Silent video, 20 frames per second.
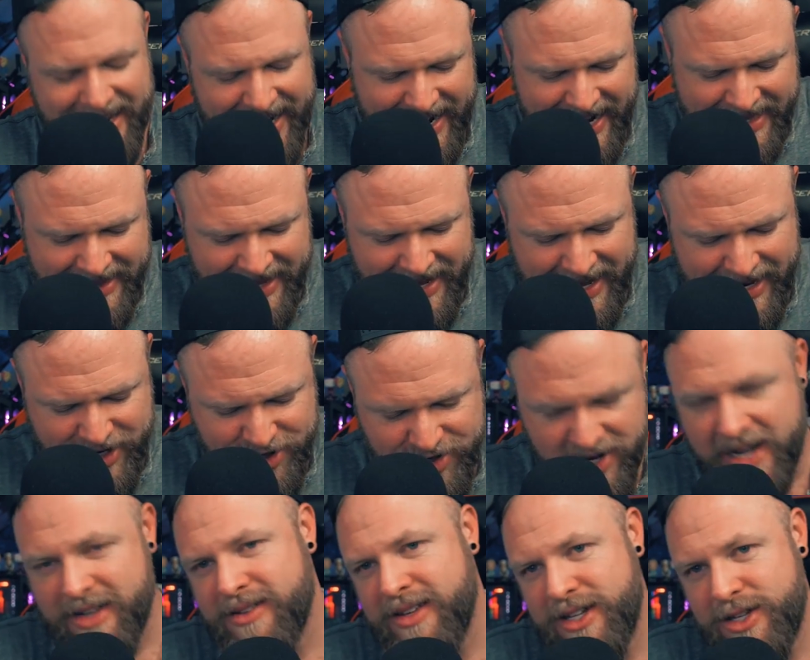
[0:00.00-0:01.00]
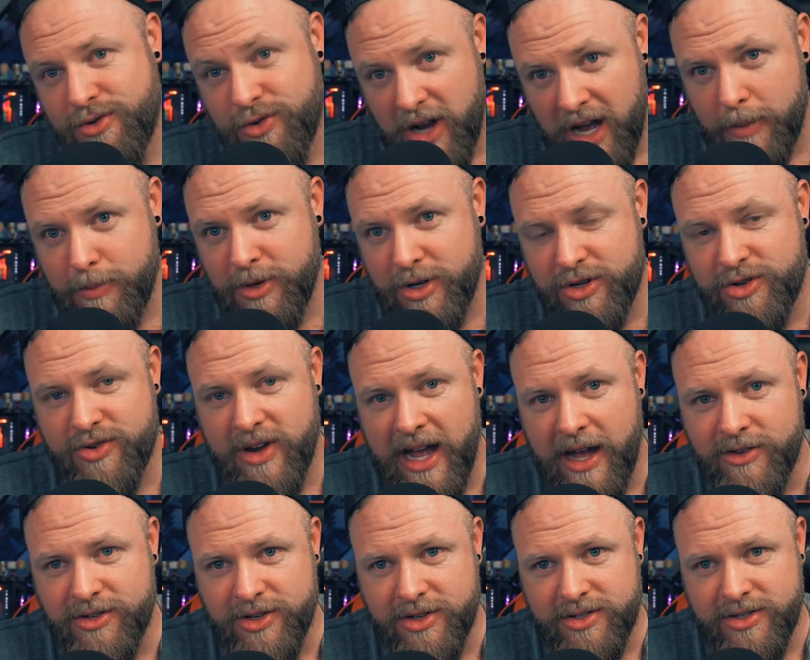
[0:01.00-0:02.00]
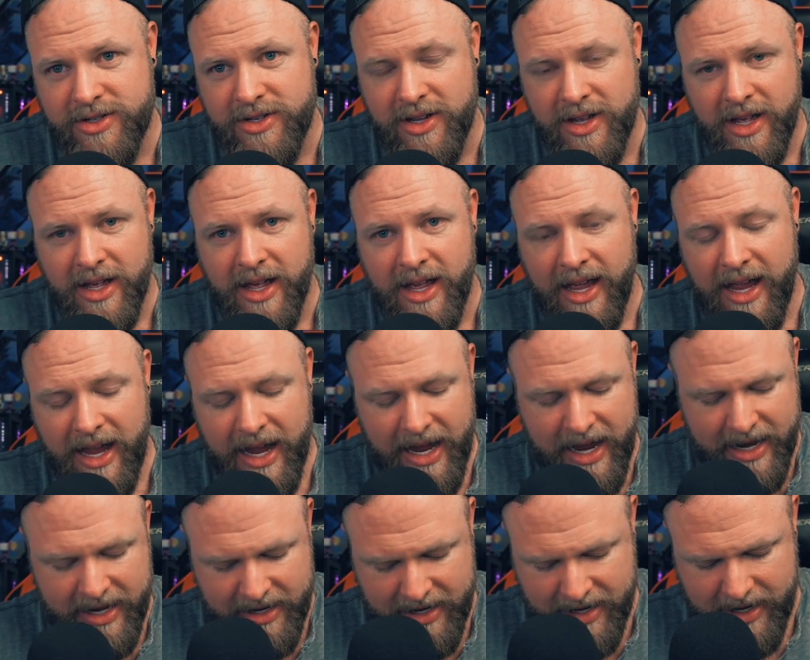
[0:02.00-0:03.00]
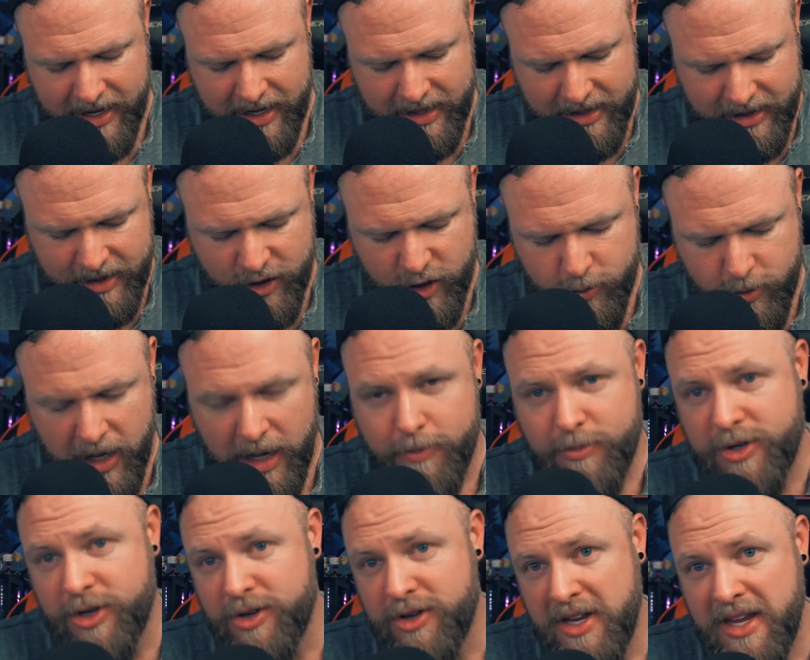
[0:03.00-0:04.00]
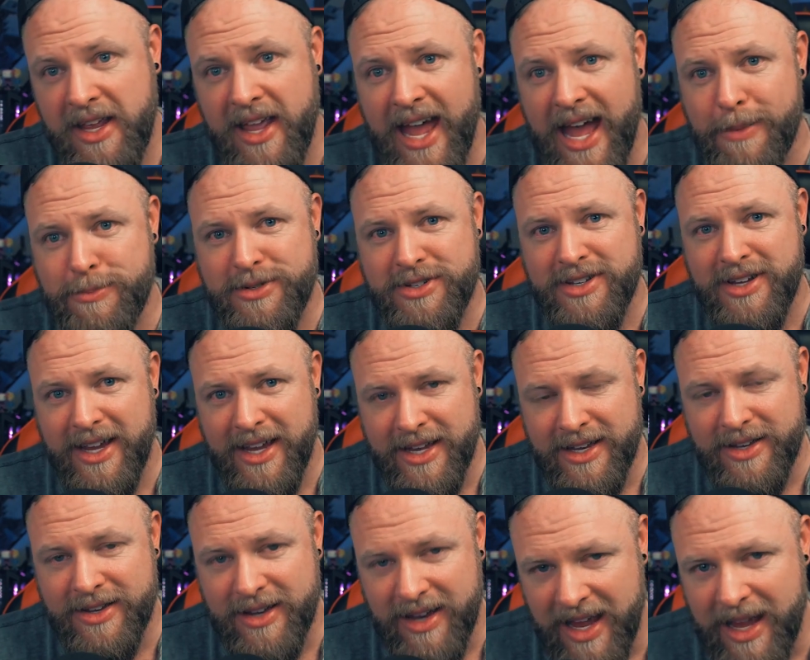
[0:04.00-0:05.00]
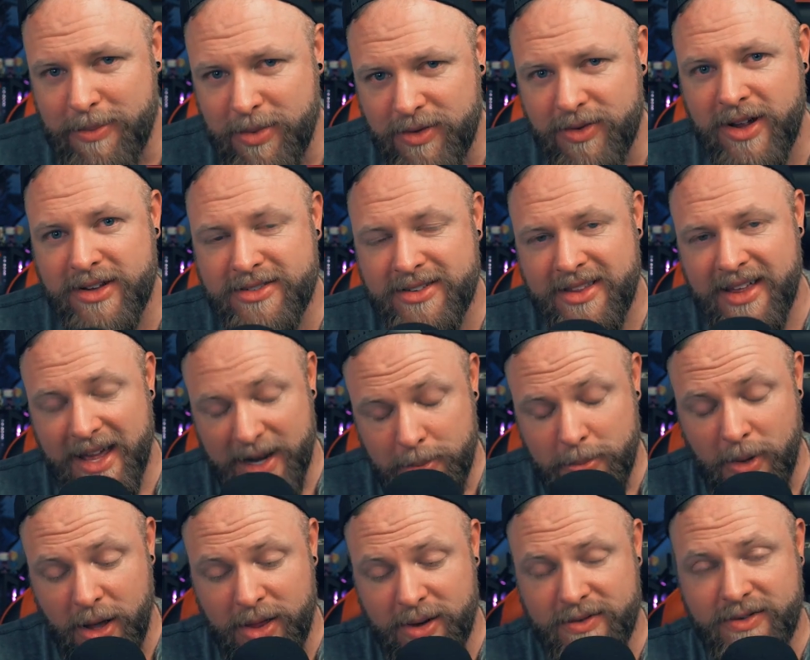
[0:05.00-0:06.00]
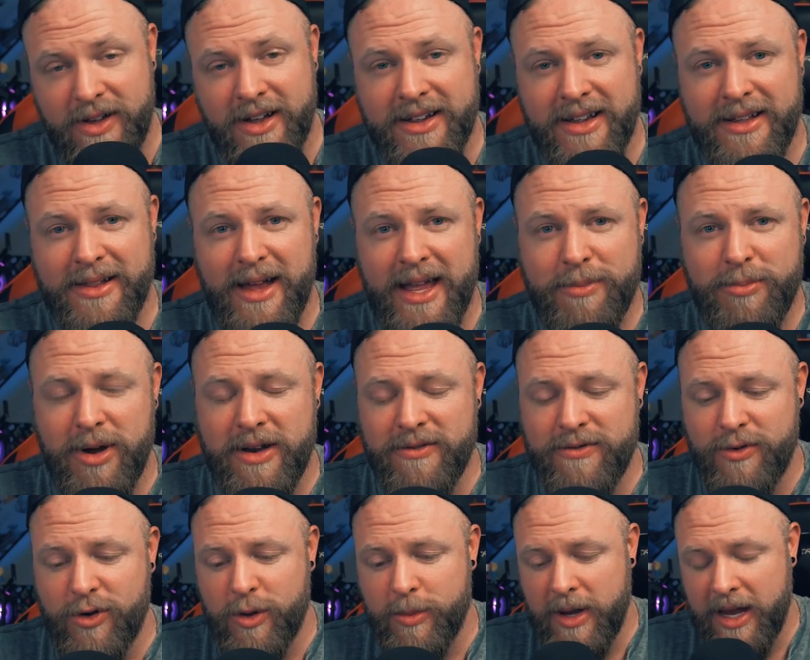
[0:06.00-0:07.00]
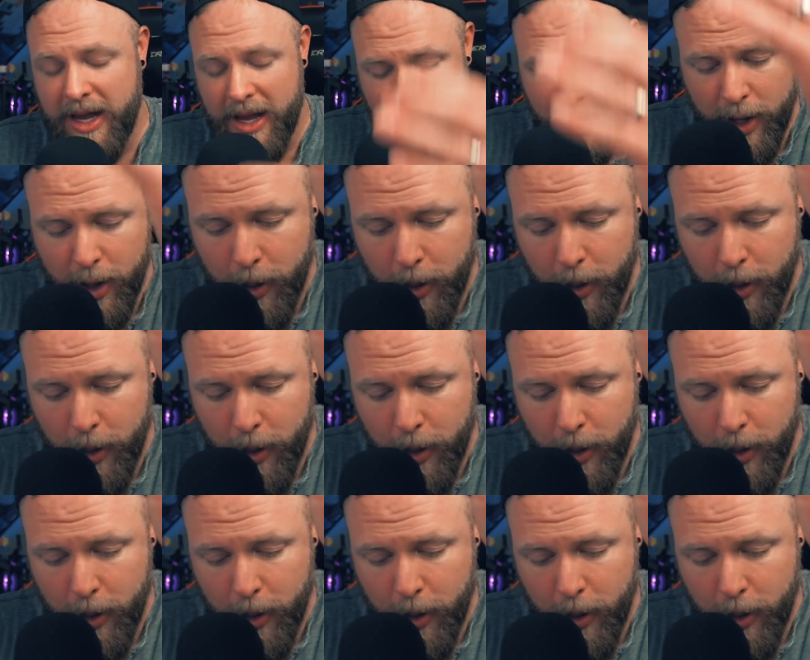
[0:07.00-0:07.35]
And then gently drop your trousers and lube up your kneecaps and hip thrust that motherfucking like button for me.